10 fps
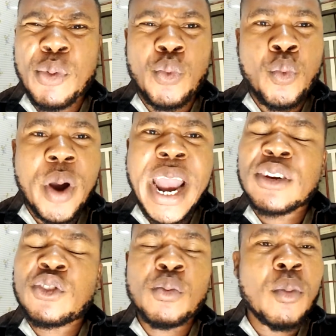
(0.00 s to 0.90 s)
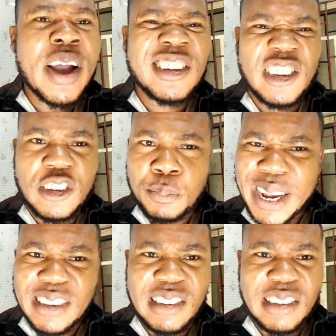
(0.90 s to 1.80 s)
be way too more
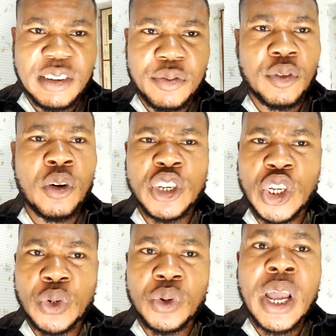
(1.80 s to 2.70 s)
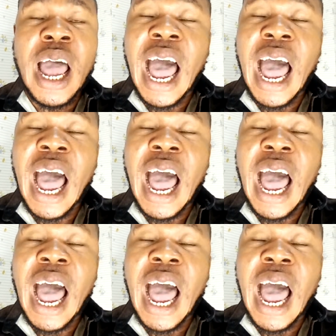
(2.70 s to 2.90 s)
expensive on you.